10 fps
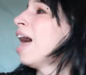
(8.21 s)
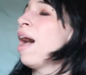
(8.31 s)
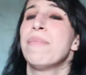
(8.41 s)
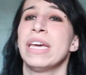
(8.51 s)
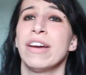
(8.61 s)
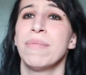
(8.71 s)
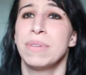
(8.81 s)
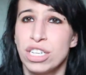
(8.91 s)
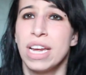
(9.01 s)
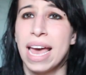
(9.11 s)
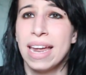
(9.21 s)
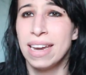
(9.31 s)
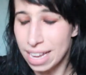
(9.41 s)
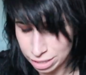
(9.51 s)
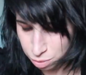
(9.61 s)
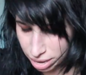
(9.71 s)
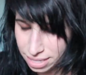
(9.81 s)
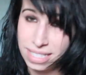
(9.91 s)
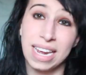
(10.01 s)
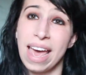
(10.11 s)
I'm here in my shed. It's
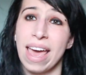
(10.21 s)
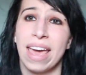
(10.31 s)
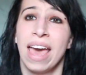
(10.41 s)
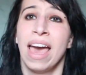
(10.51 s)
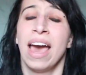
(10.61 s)
Wednesday.